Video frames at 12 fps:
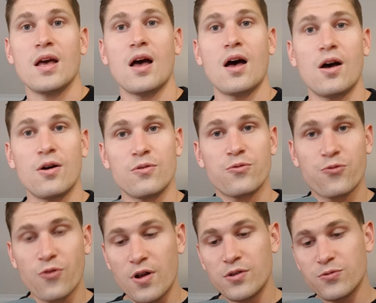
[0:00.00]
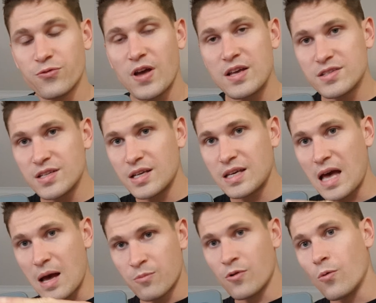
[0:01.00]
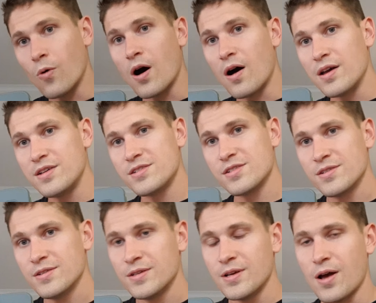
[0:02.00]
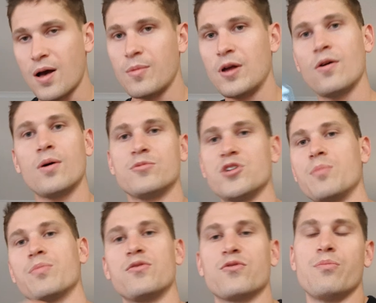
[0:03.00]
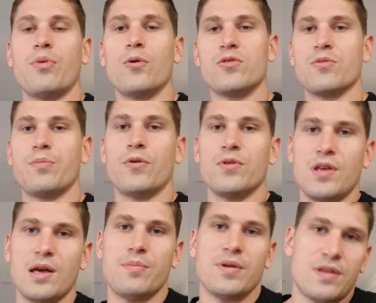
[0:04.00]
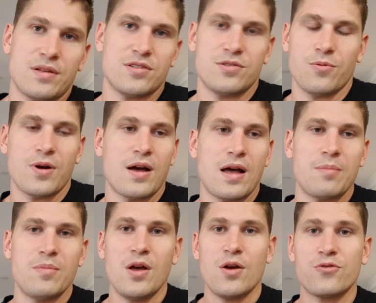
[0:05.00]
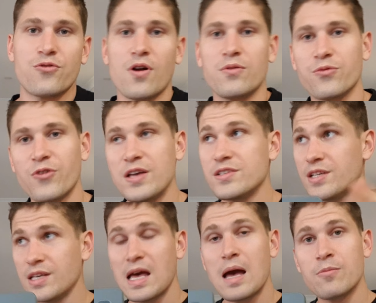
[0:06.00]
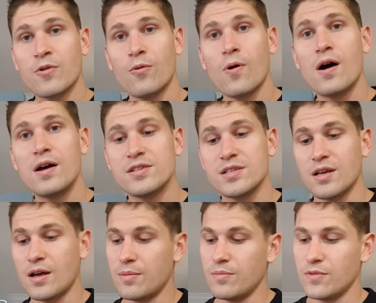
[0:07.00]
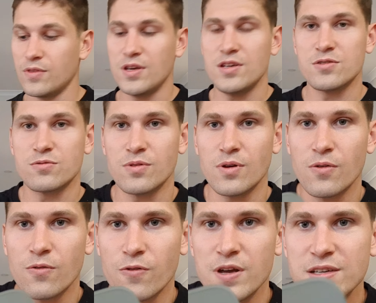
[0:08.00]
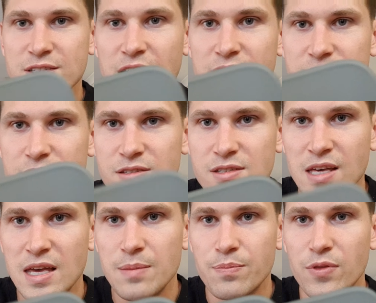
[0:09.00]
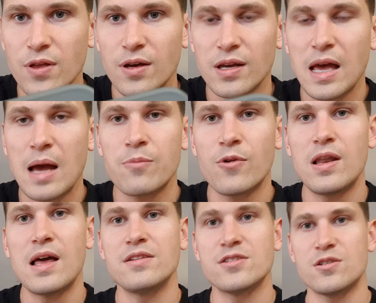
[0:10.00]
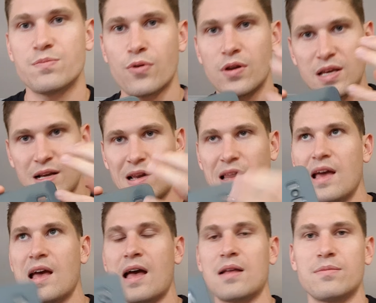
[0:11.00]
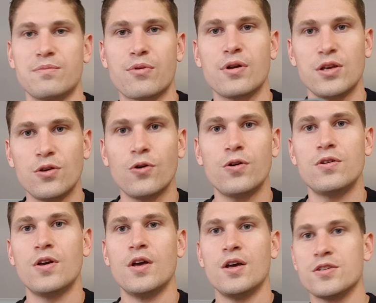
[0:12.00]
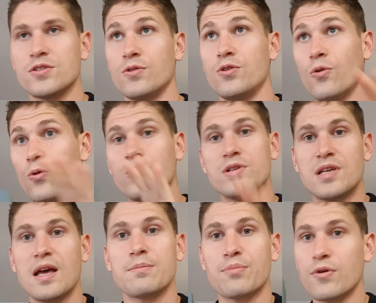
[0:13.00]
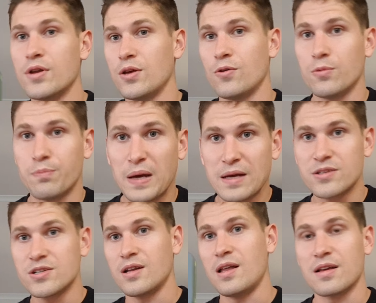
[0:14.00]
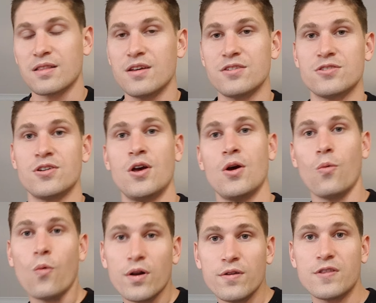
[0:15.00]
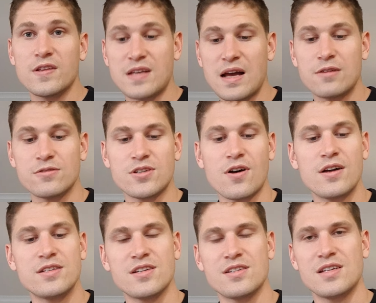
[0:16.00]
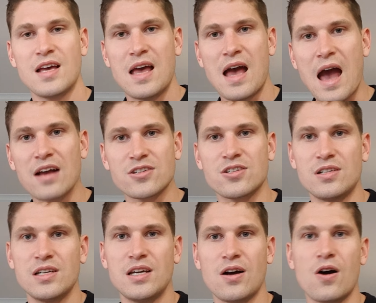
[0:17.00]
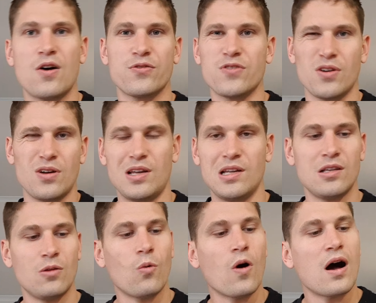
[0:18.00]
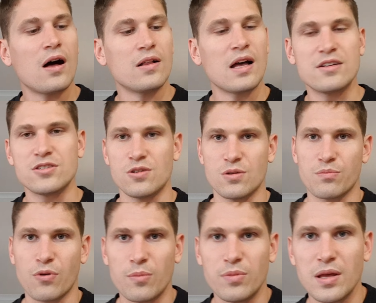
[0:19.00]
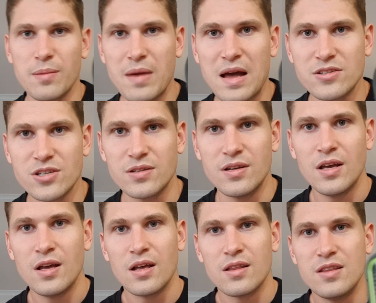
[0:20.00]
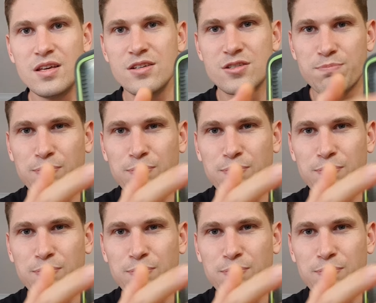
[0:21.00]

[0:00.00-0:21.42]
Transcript: Front facing camera wise, I know I'm jumping from point to point here, but that's the way I am. Front facing camera wise, these recesses keep the camera lenses pretty clear and pretty good, so you always get pretty good picture like this. One of the downsides is actually after a little while, as you can probably imagine, these